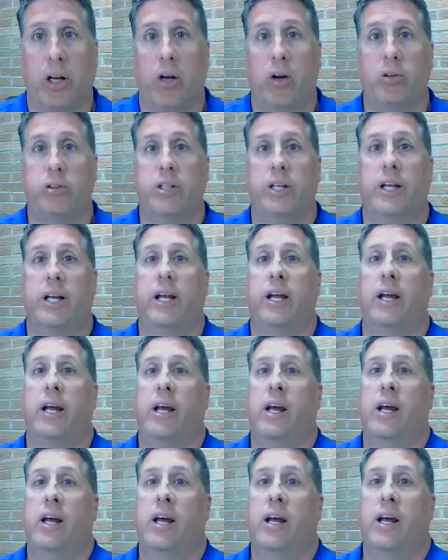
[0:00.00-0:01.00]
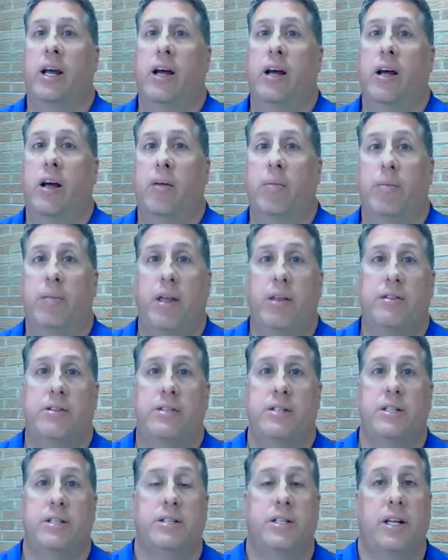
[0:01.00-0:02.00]
going to go today. Uh, they
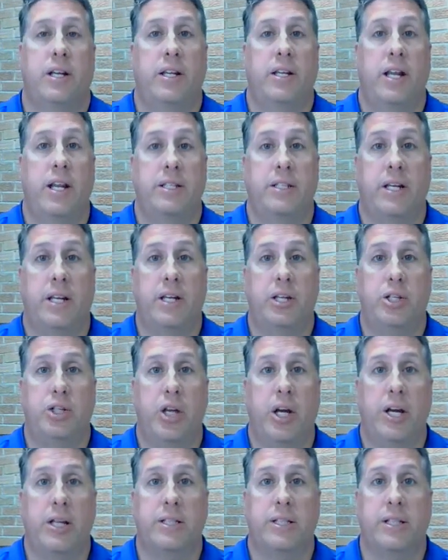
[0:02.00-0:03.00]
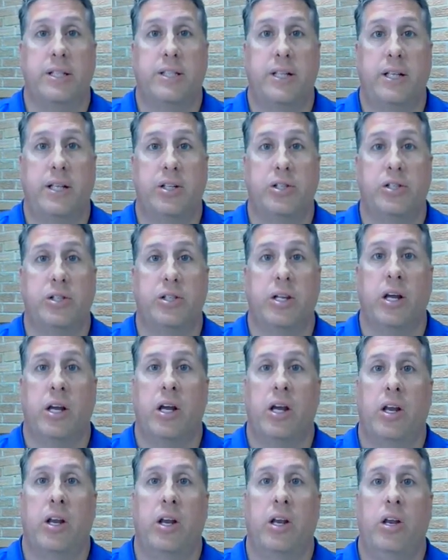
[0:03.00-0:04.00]
studied they studied chess and said there's
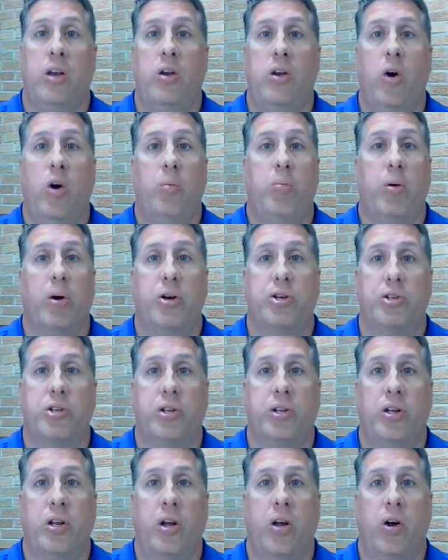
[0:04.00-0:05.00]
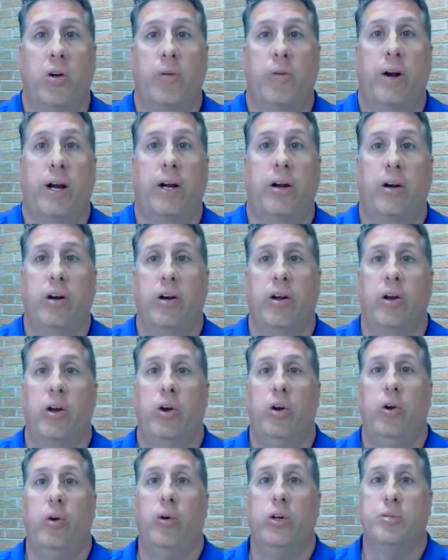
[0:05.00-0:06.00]
no person on record
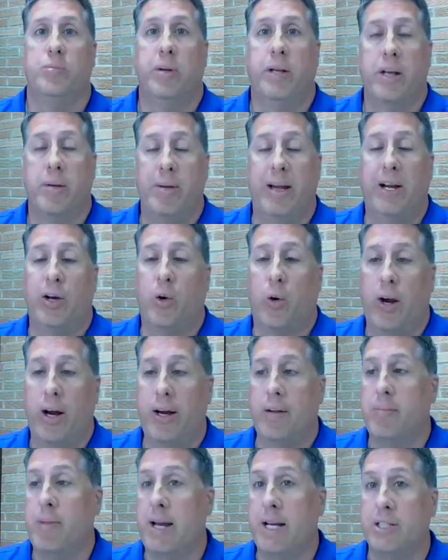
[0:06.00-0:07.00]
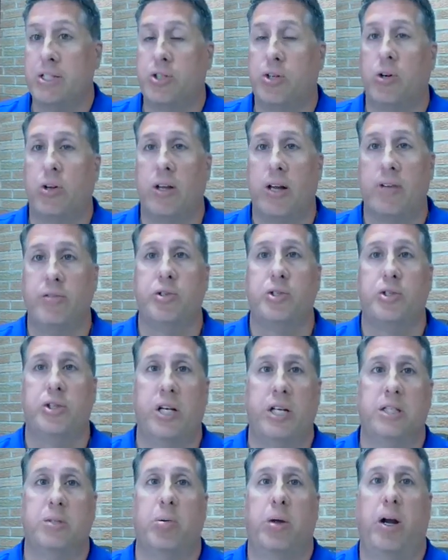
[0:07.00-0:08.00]
who has become a grandmaster level
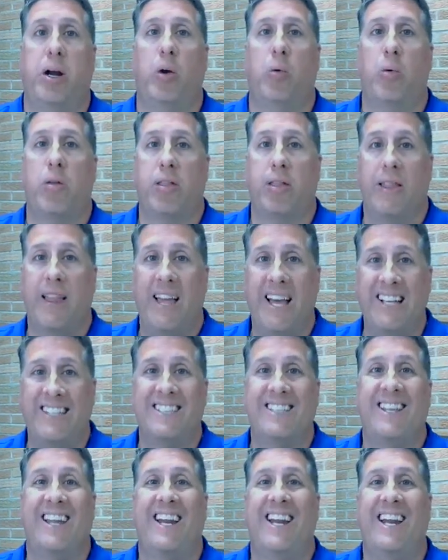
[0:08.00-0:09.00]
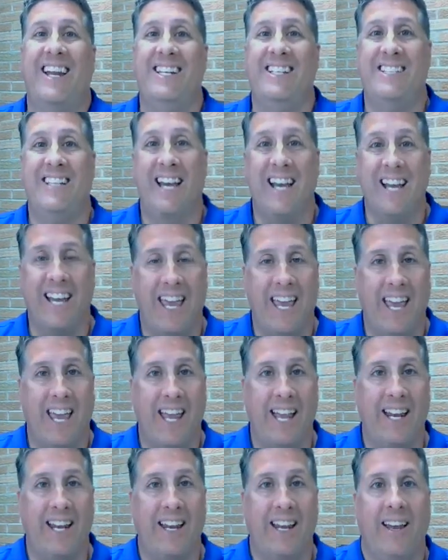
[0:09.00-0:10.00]
chess player with less than a
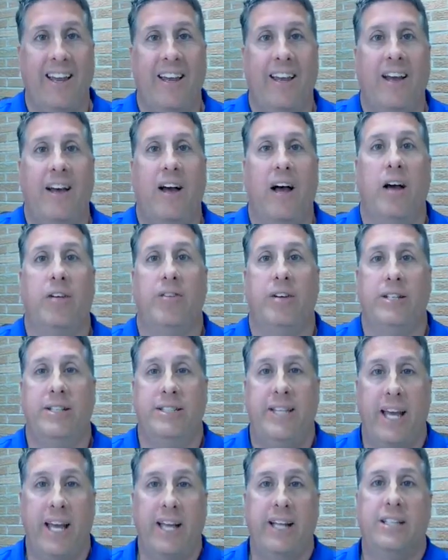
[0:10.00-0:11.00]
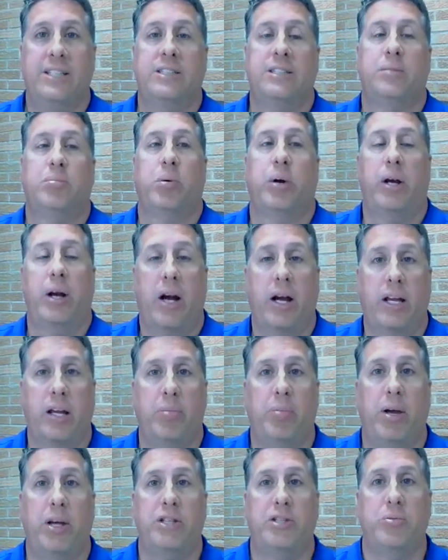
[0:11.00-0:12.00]
decade of intense
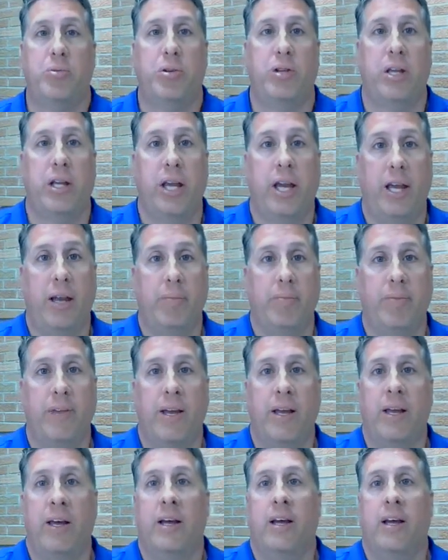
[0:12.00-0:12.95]
preoccupation with the game.